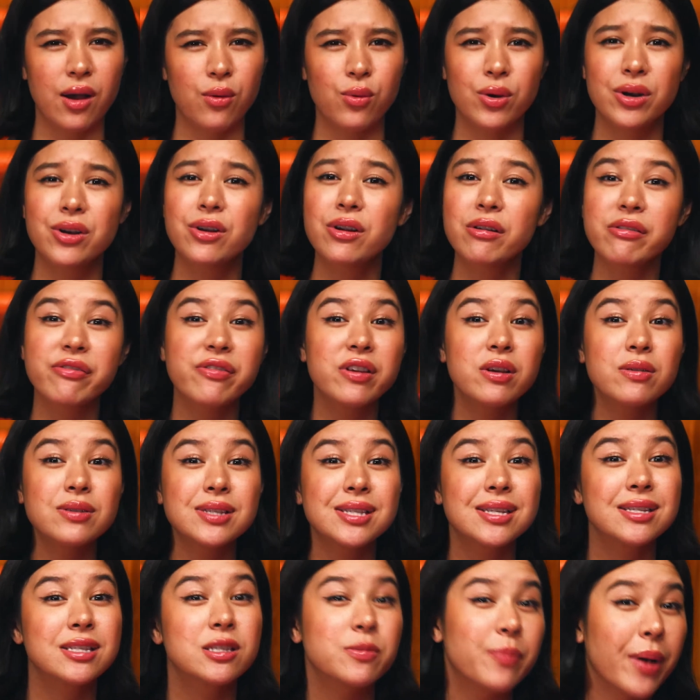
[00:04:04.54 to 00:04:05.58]
I wonder if he
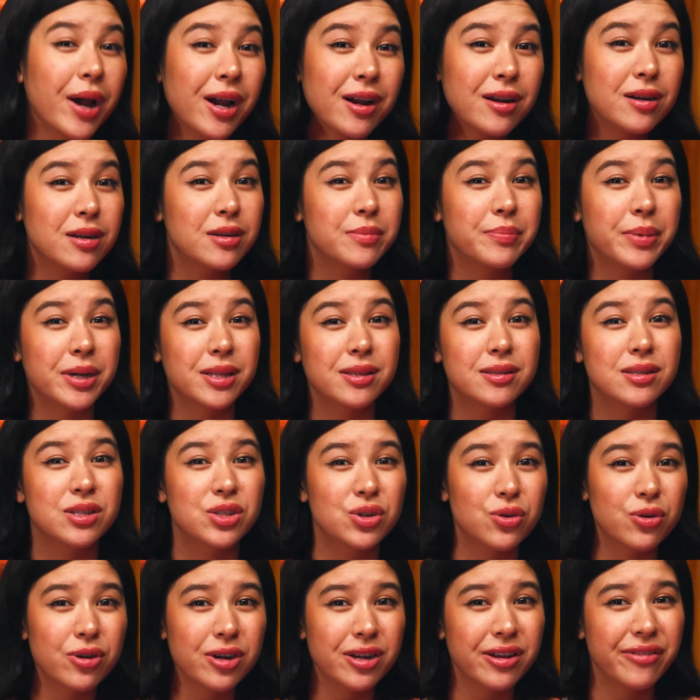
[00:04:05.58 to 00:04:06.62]
was inspired by the
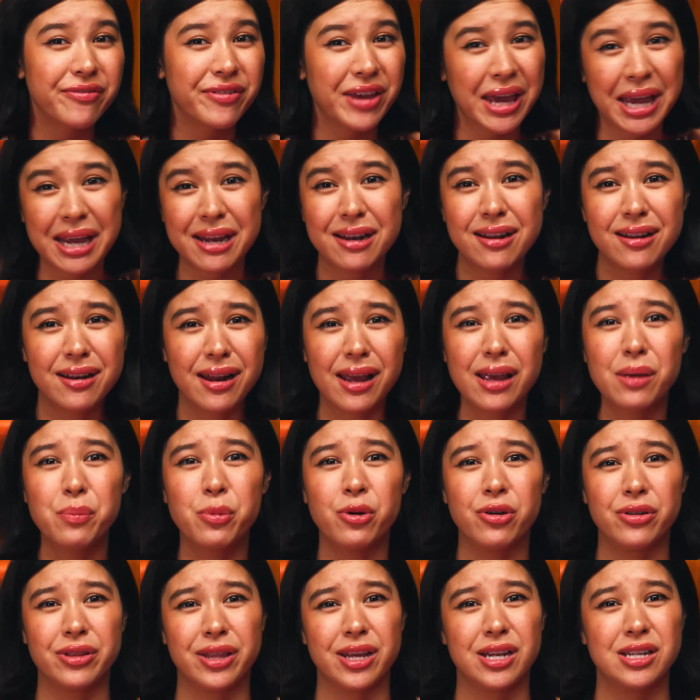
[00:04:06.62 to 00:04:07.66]
story of Cain and
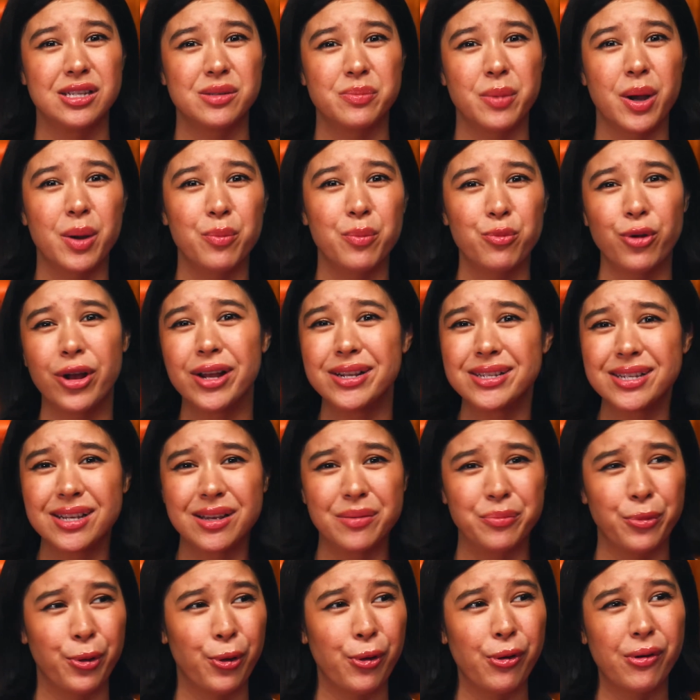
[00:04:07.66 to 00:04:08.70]
Abel that his mom read to
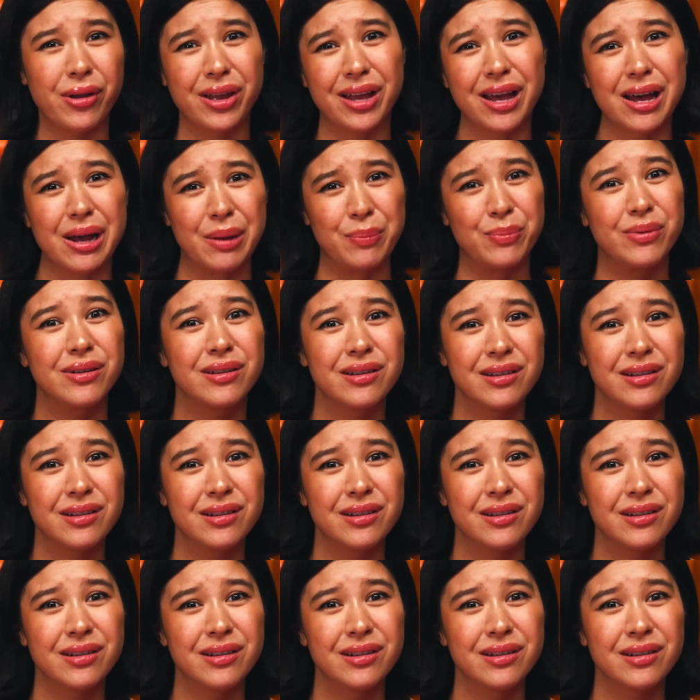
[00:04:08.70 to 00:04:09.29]
him growing up.